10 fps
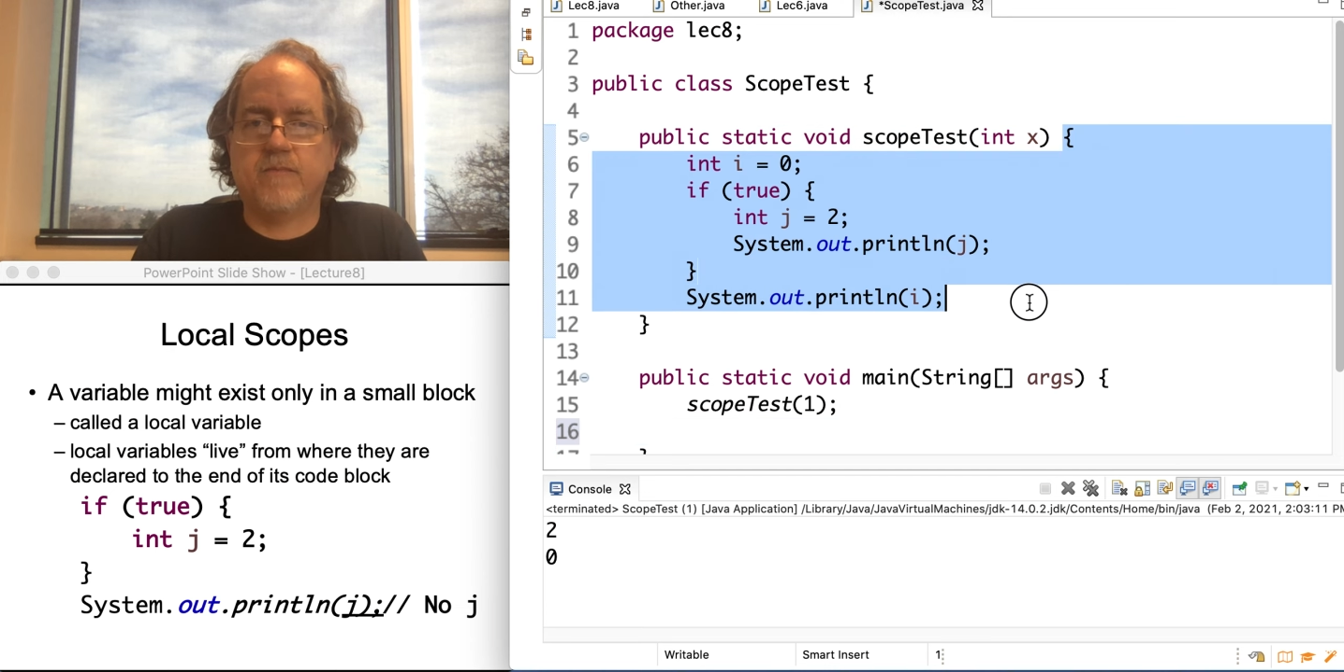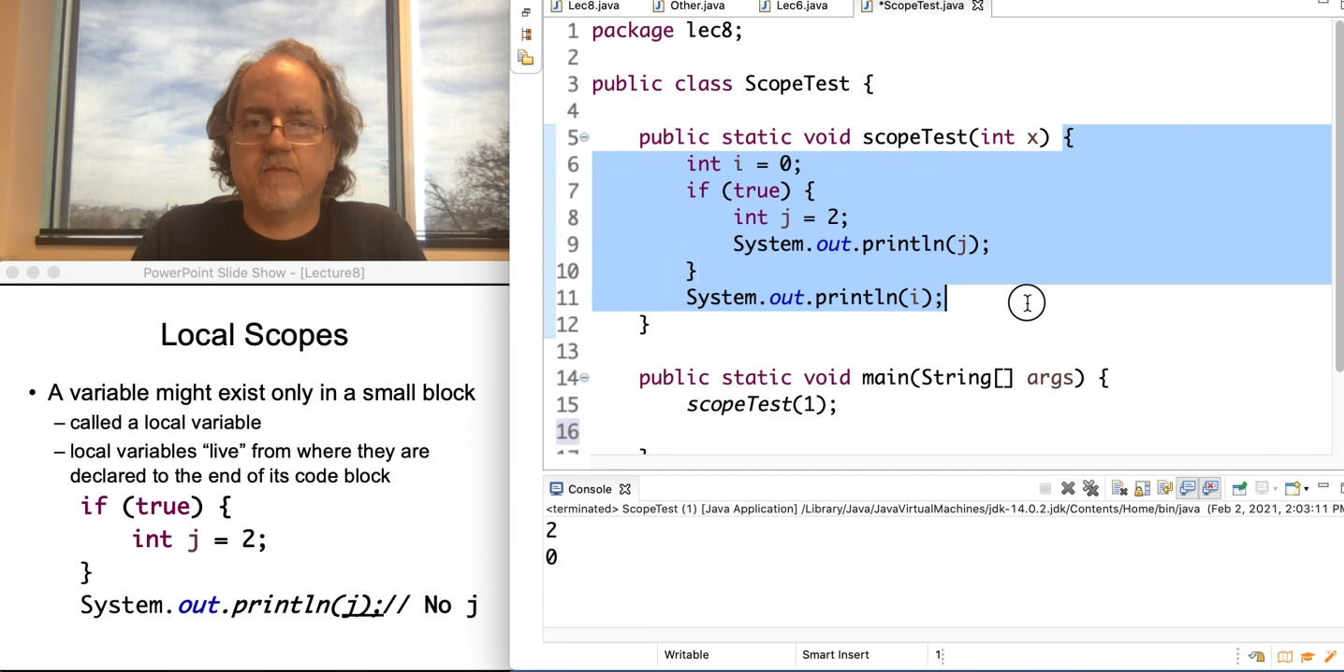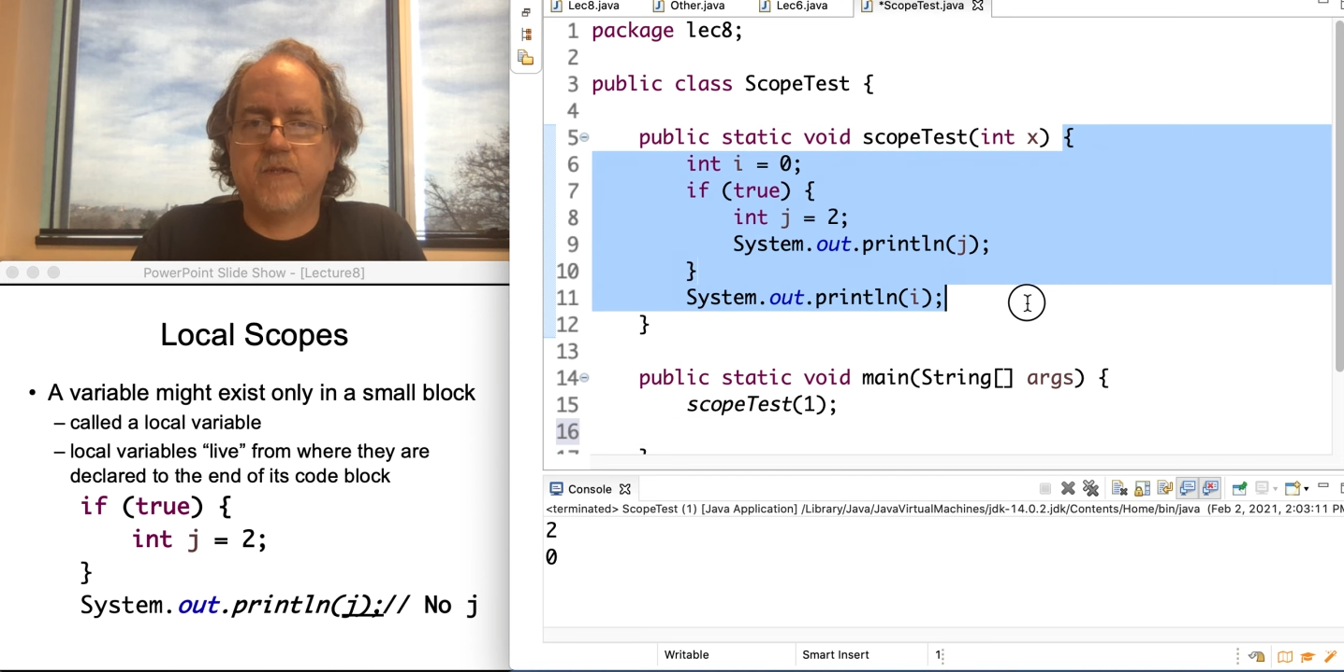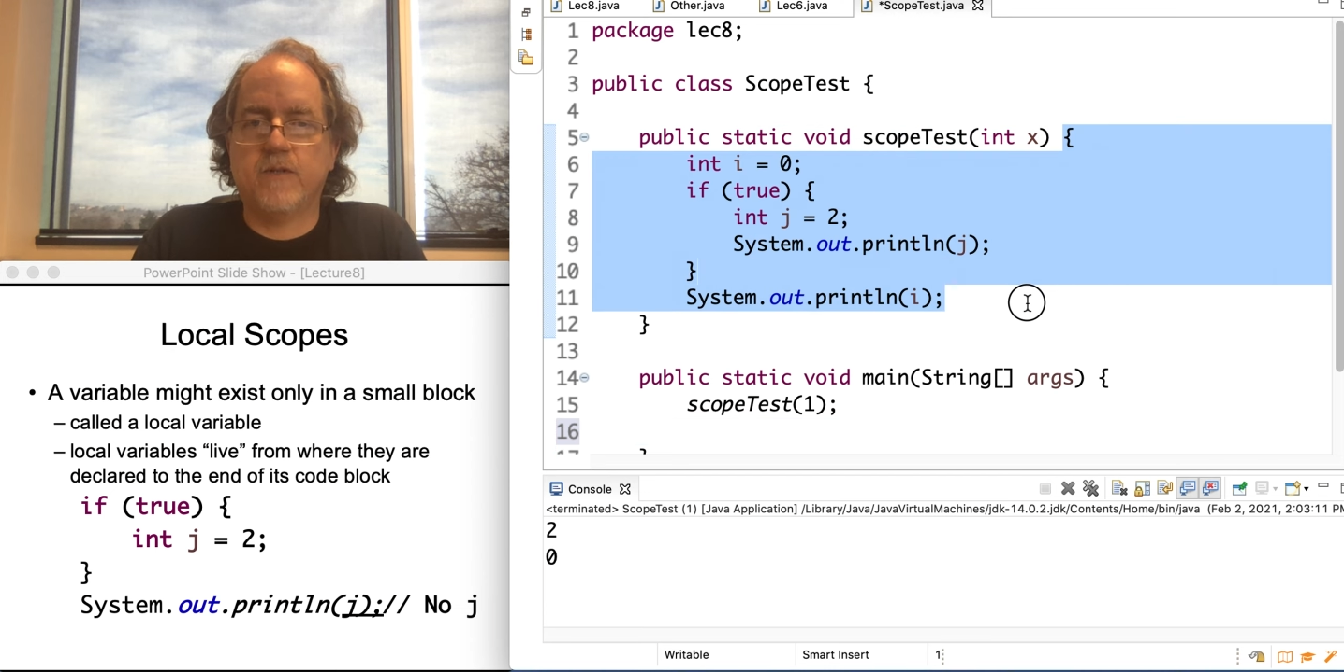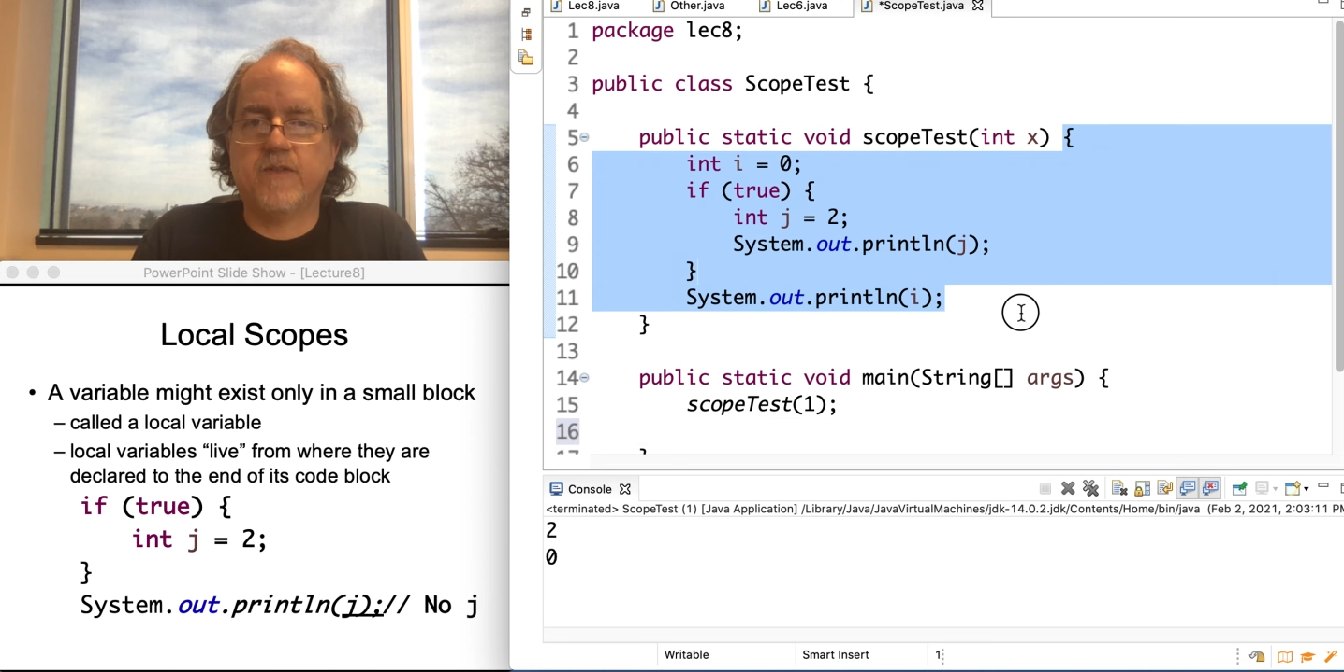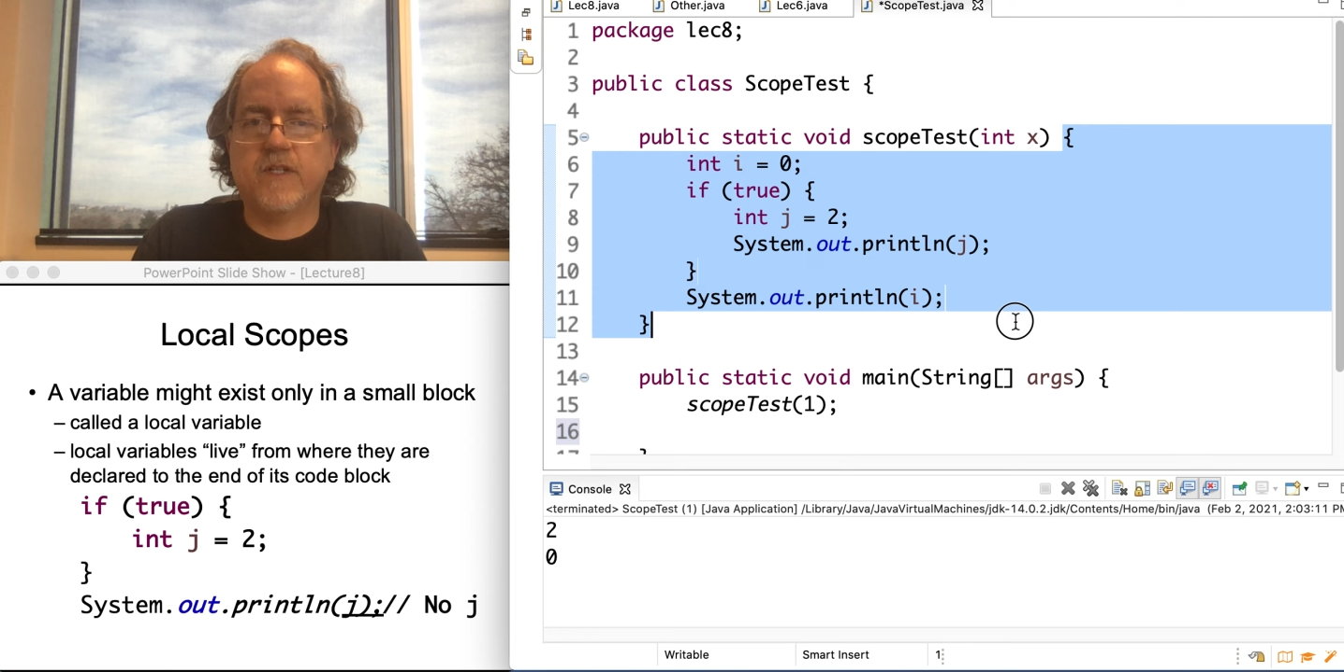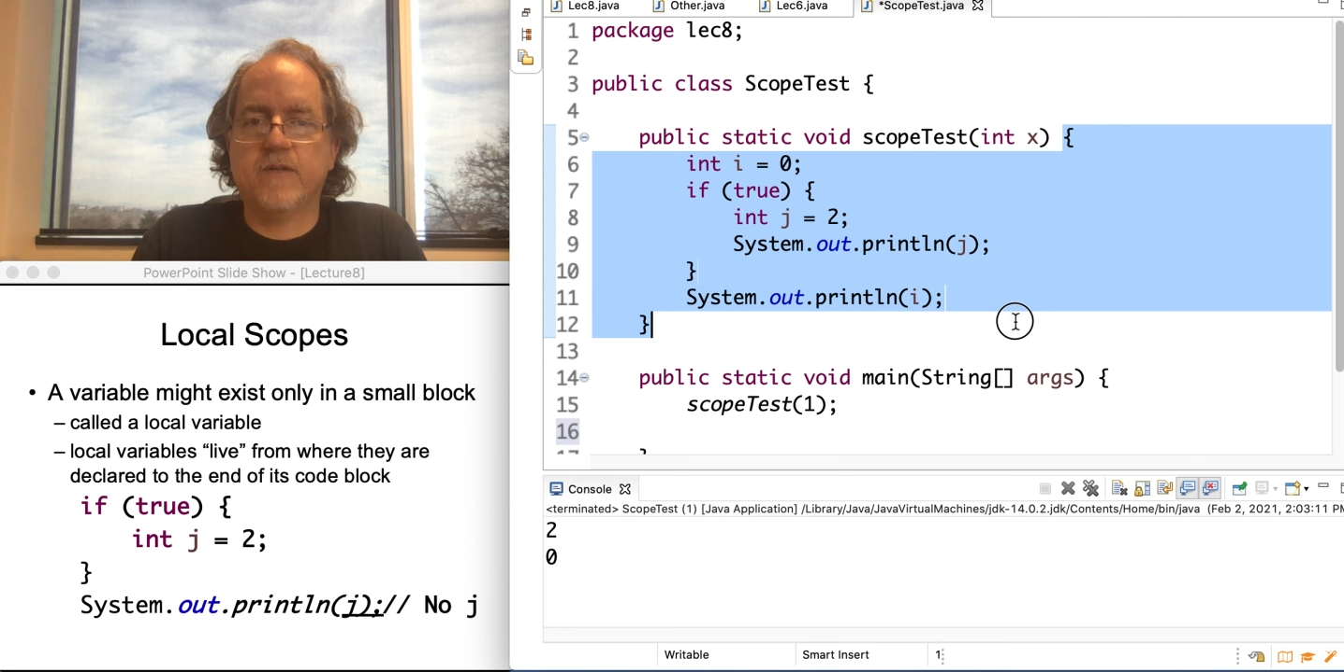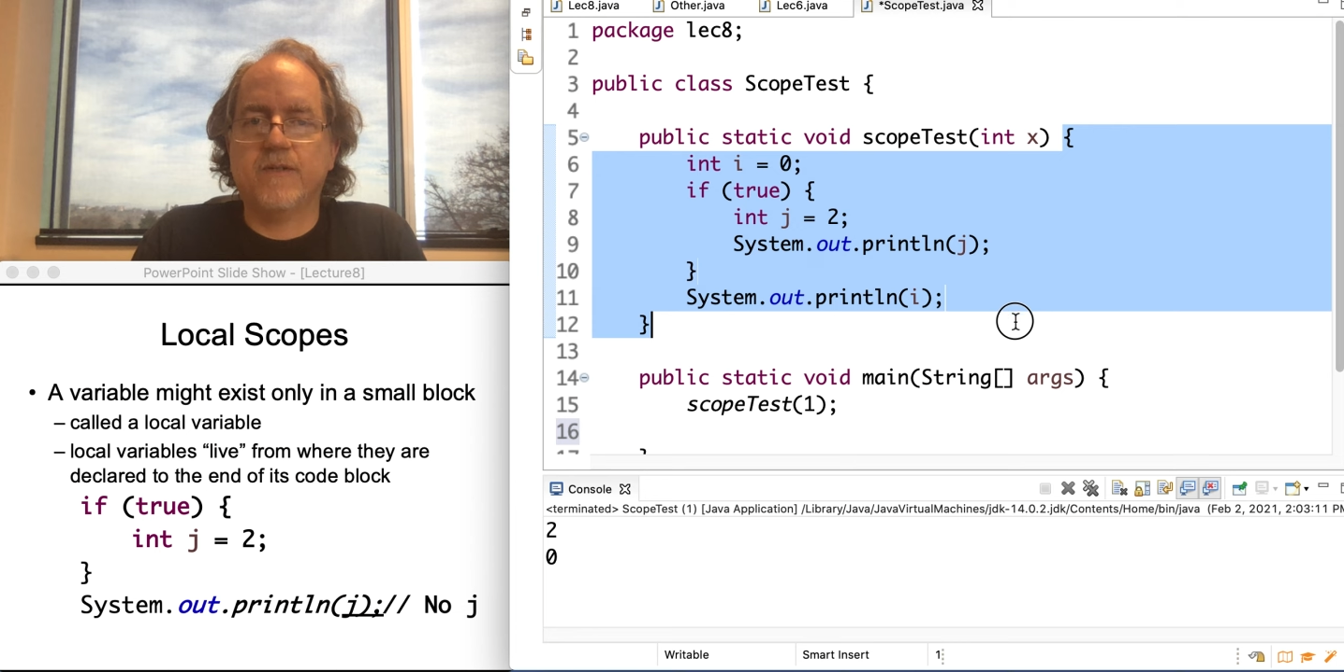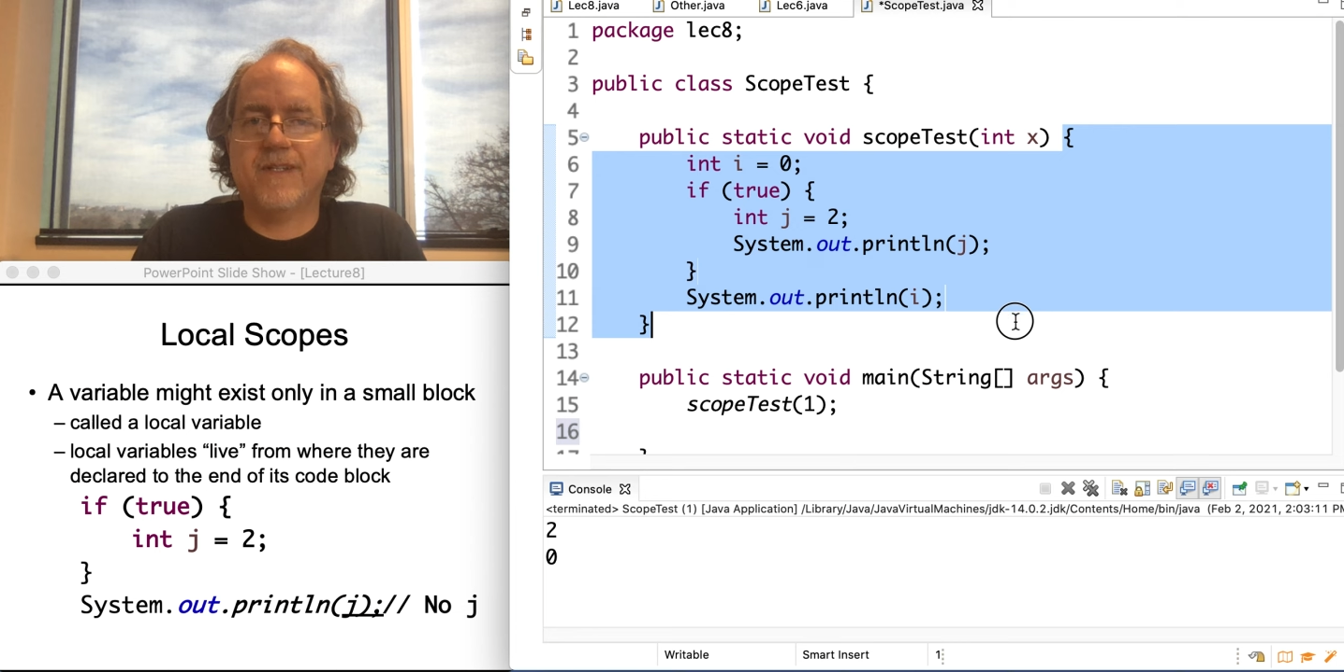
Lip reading: So even though